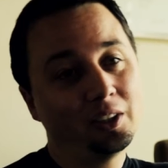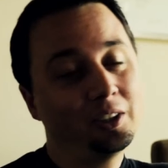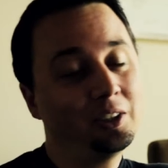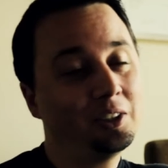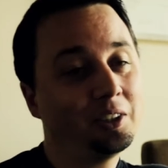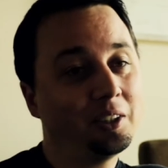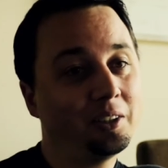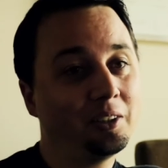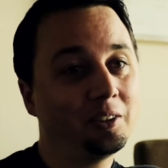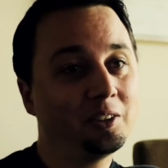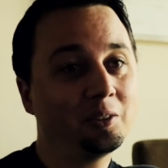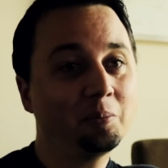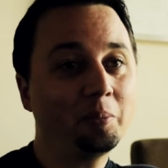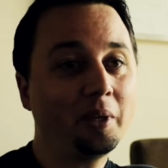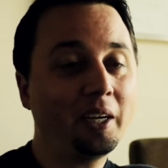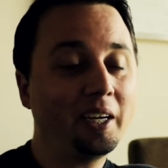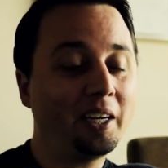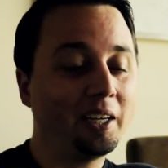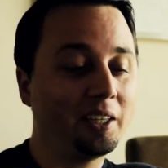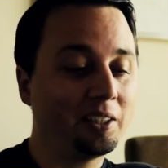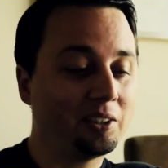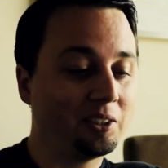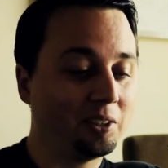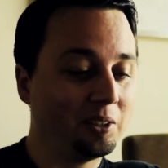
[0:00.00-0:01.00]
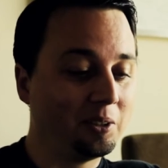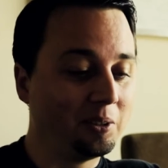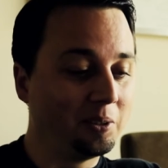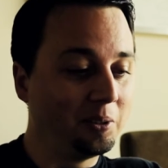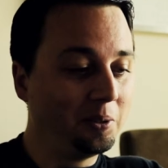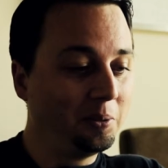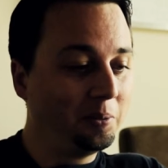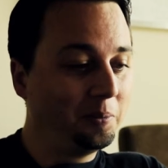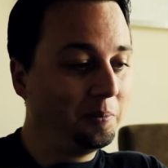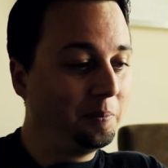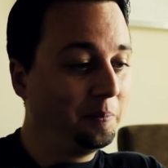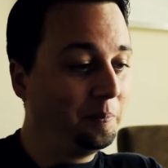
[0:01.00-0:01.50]
each other's backs,
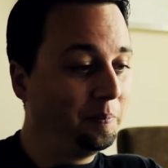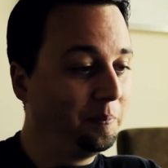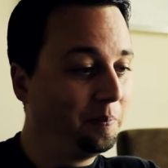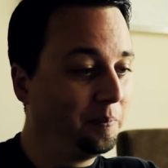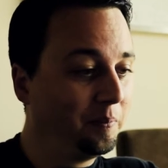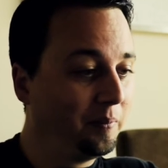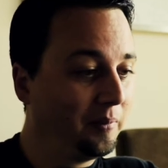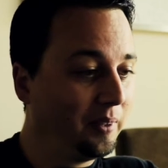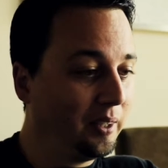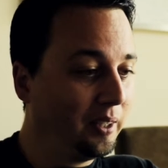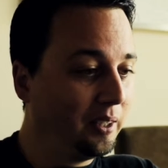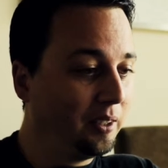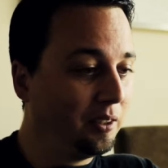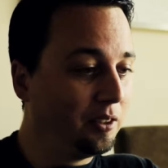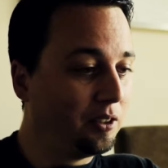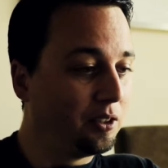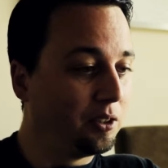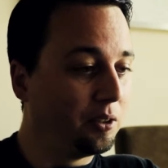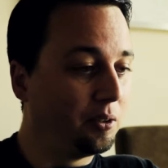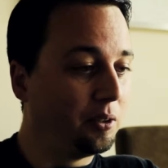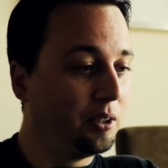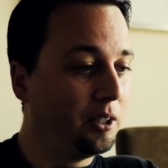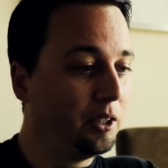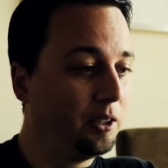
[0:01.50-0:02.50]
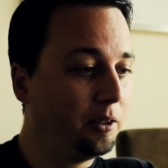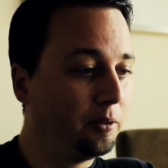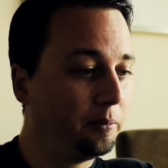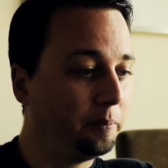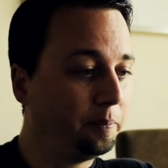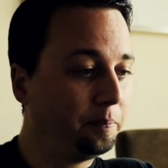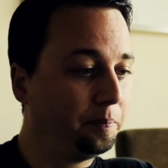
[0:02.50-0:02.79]
So yeah,